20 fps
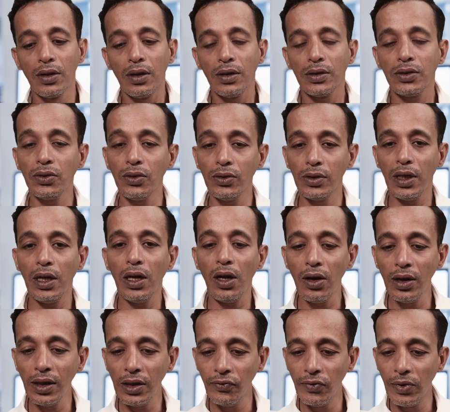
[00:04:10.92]
So the
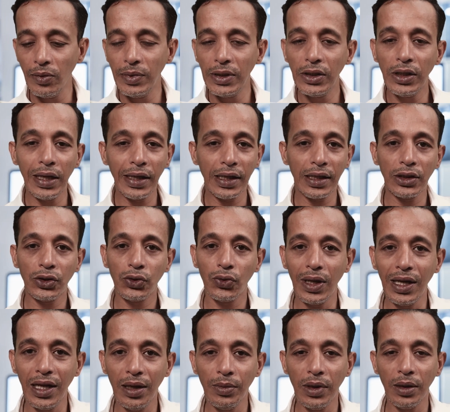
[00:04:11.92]
longer will be like a
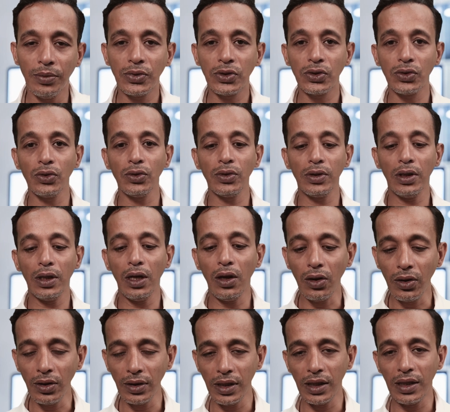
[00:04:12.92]
12 mm. So the
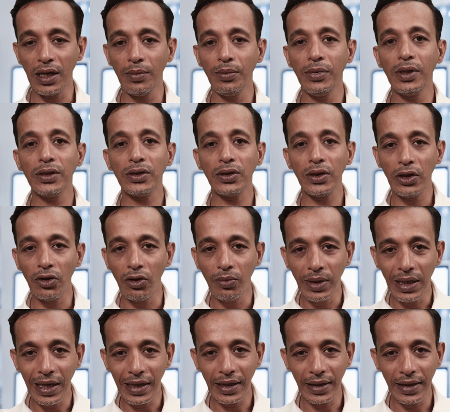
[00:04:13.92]
longer the number, so it will
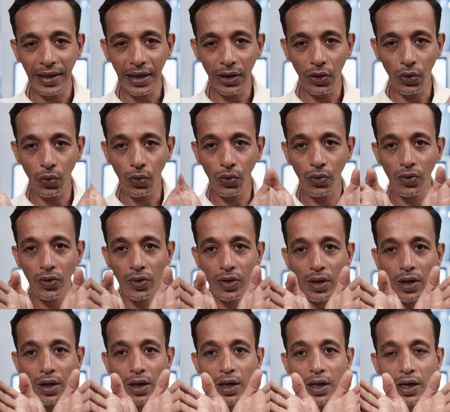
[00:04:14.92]
be like an arrow.
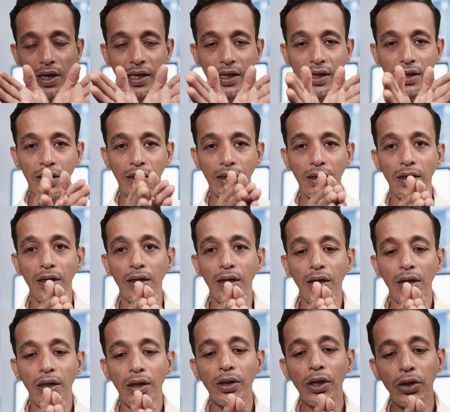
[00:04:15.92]
Like
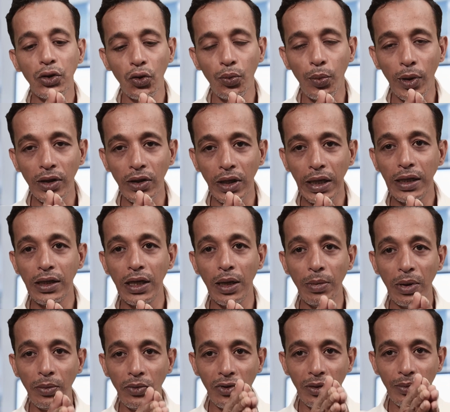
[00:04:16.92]
the 2.8
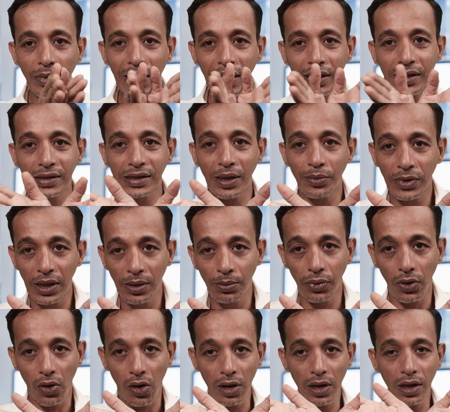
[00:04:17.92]
mm will be like something
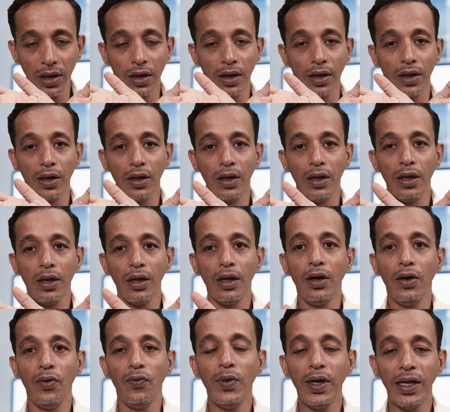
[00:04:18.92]
broad,
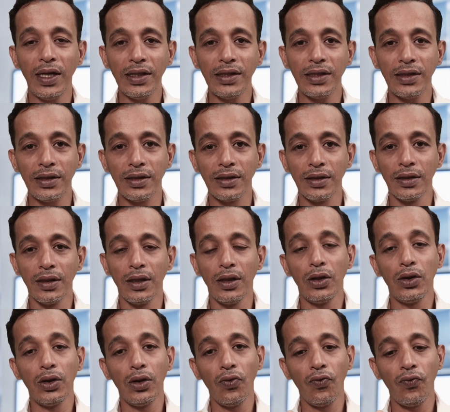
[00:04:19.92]
whereas
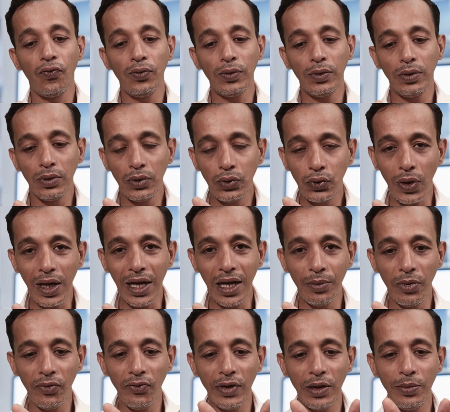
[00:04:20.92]

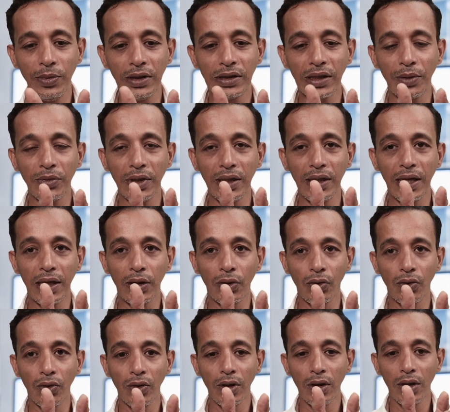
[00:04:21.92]
12 mm will be something
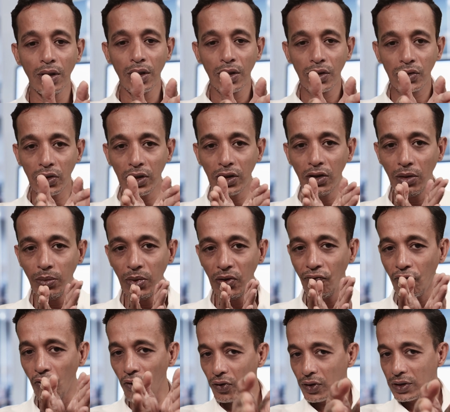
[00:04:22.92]
narrow. So it will be
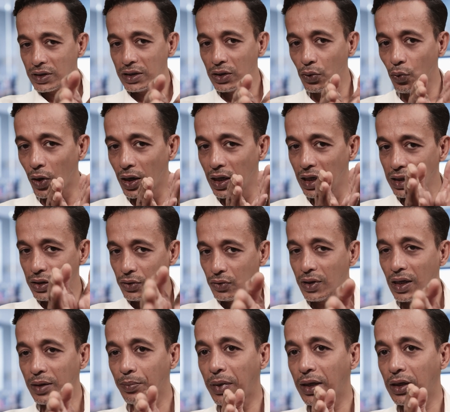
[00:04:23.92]
focusing only to
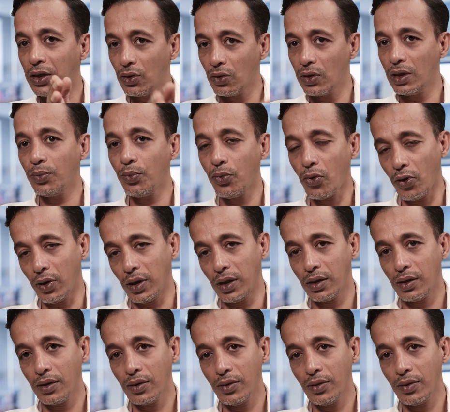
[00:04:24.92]
that particular point.